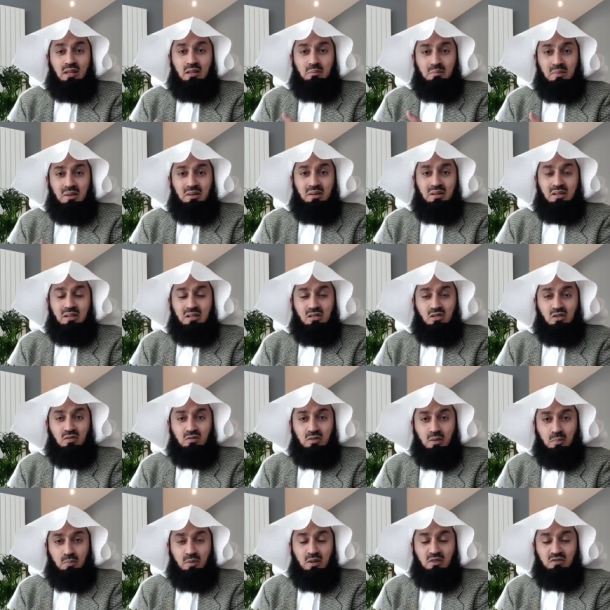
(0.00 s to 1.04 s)
the miracles of
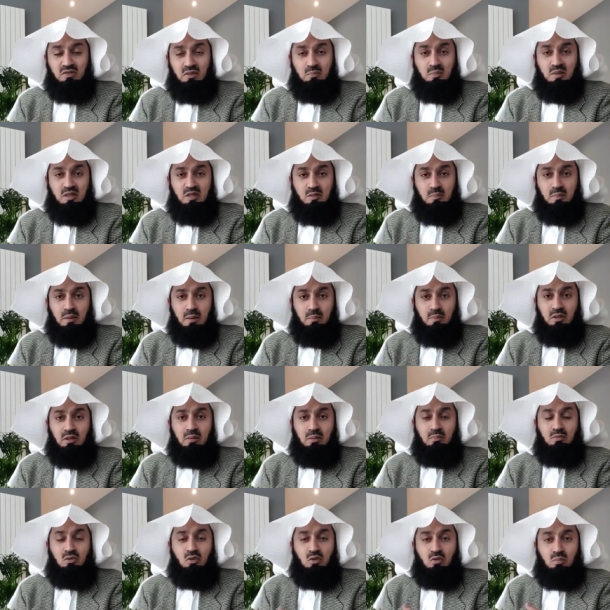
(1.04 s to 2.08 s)
the Prophet peace be upon
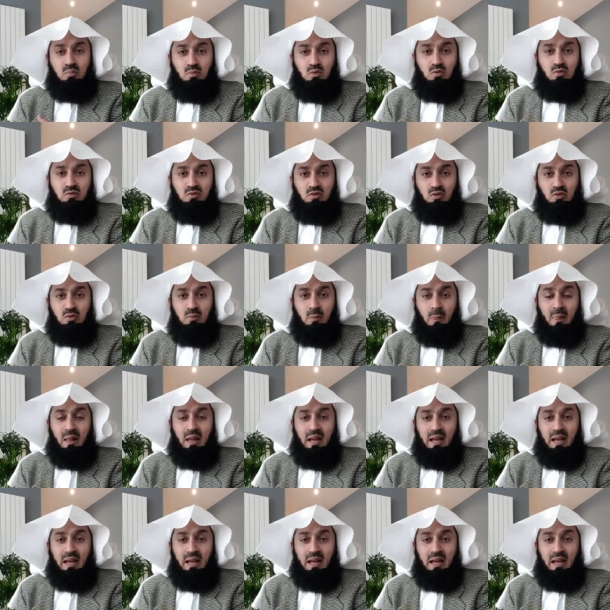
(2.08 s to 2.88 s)
him don't move you